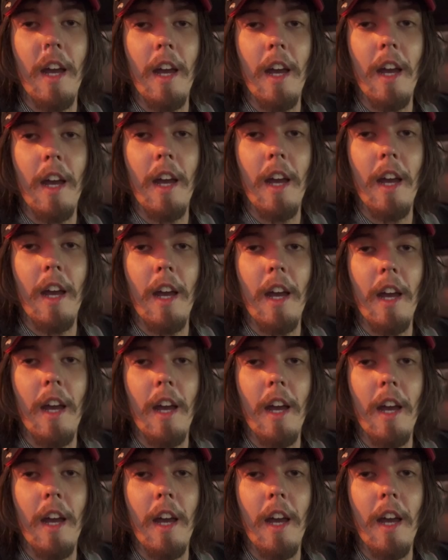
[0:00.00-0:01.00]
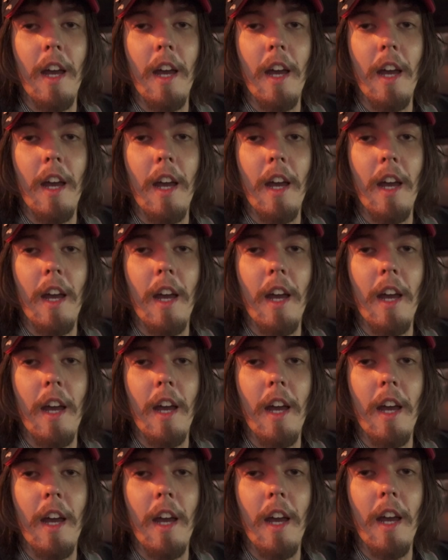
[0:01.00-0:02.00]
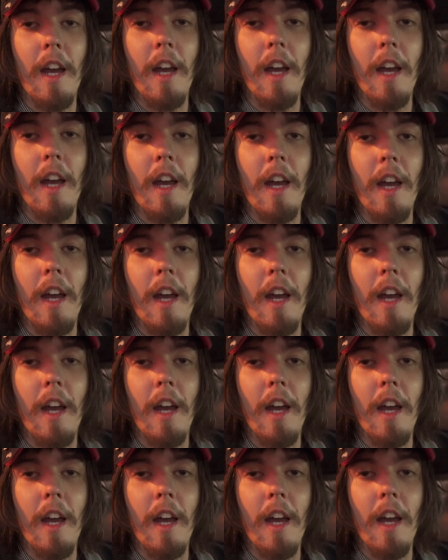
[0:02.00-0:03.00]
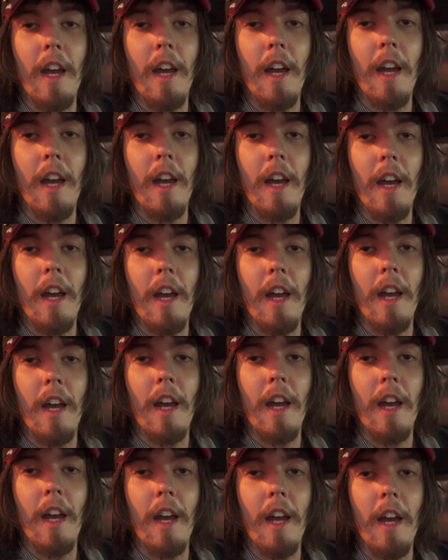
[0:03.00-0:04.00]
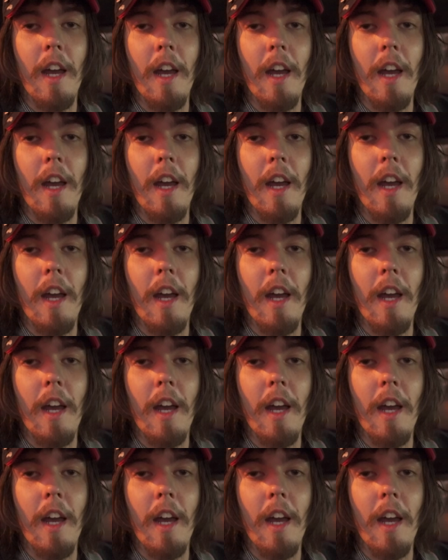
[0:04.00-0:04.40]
This person isn't speaking.